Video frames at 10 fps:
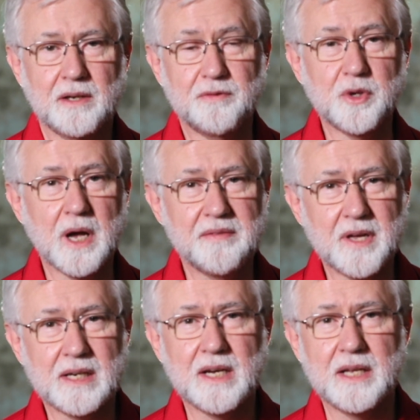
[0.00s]
If you have
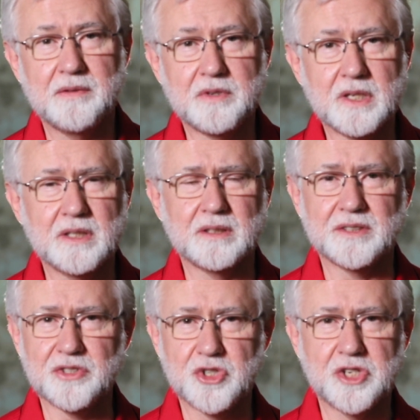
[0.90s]
that kind of guilt
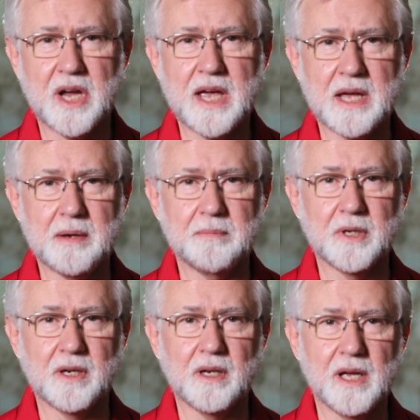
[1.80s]
and shame
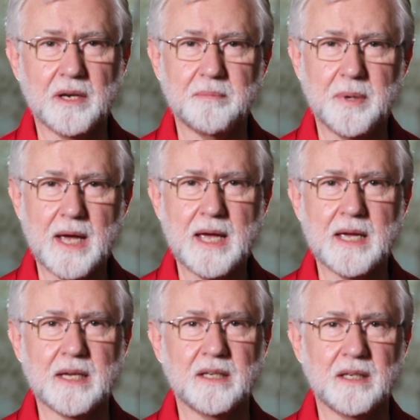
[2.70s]
and
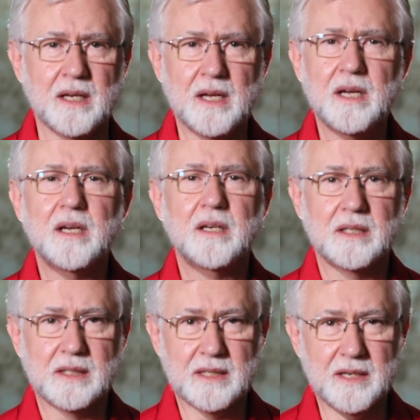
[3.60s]
pain,
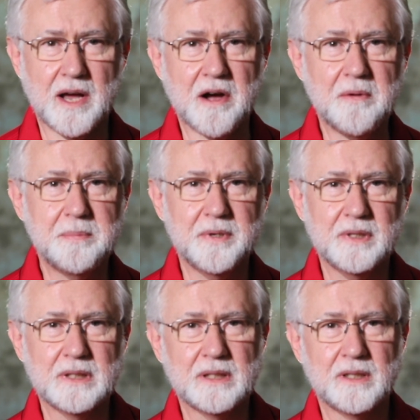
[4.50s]
get help.
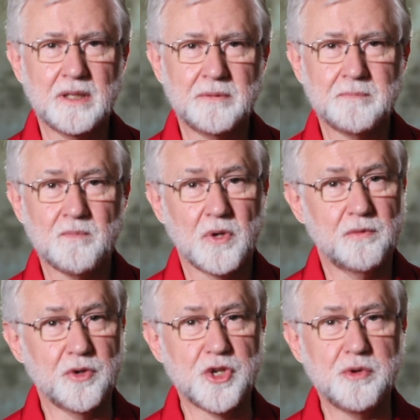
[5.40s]

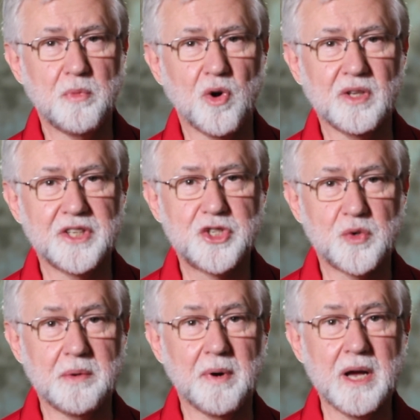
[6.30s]
For you, moral
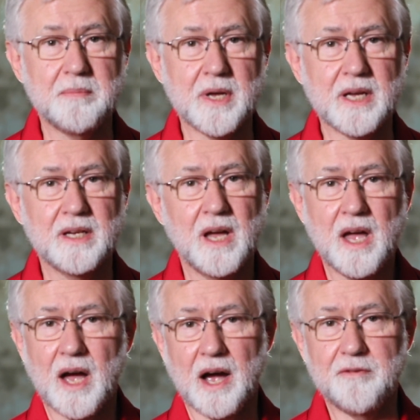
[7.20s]
injury might be,
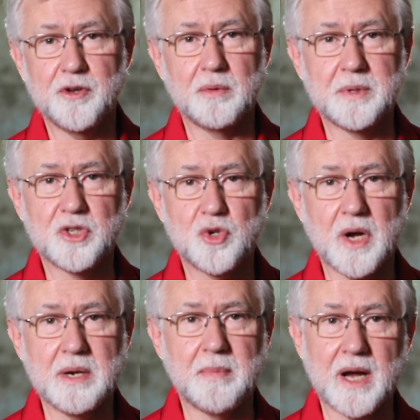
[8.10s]
I feel
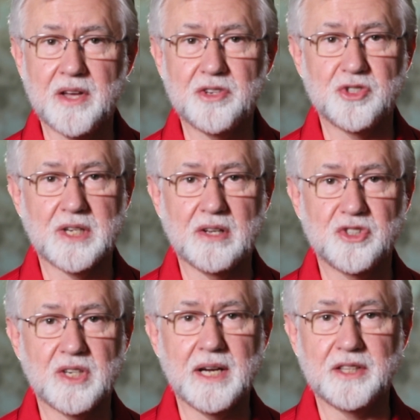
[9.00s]
betrayed by others
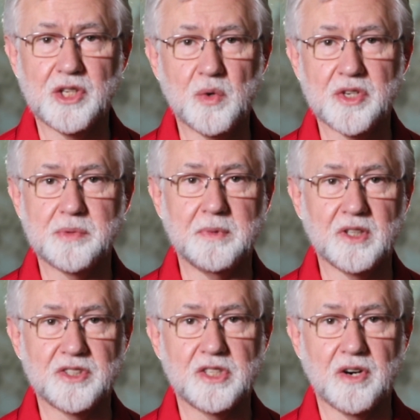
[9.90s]
outside the U.S.
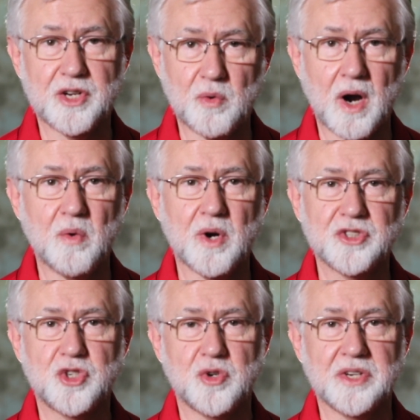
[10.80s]
military who I once
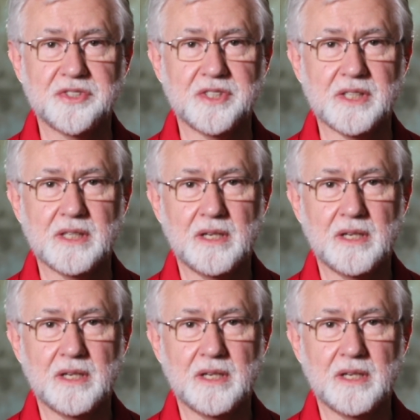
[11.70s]
trusted.